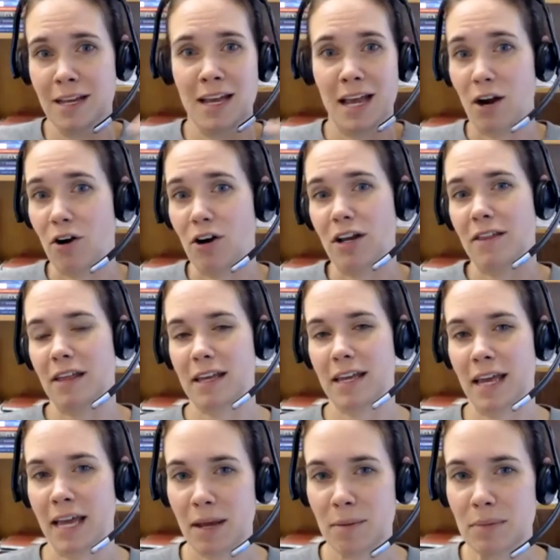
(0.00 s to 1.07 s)
area they
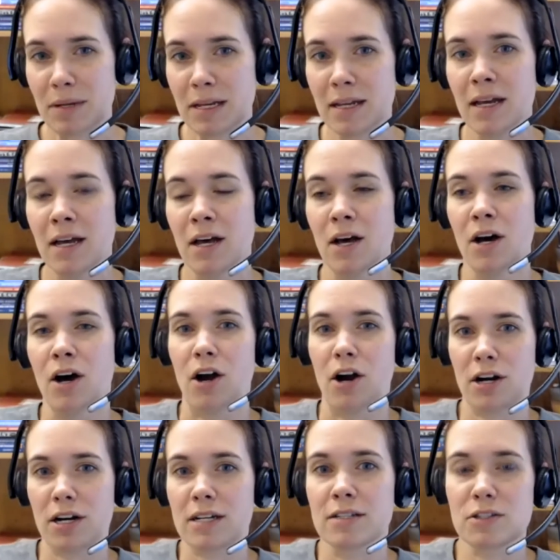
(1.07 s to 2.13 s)
can be
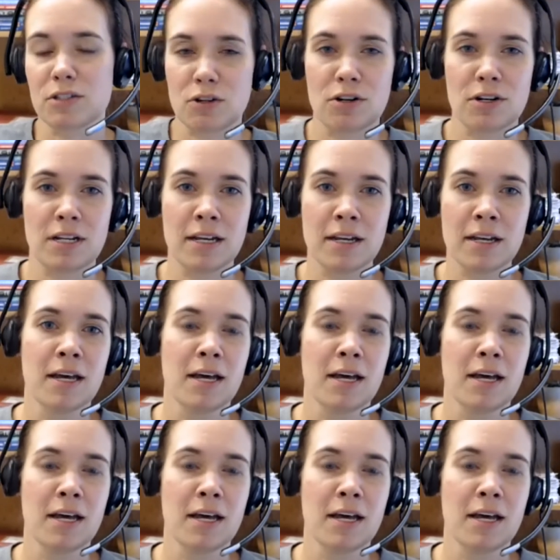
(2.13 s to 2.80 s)
are concerning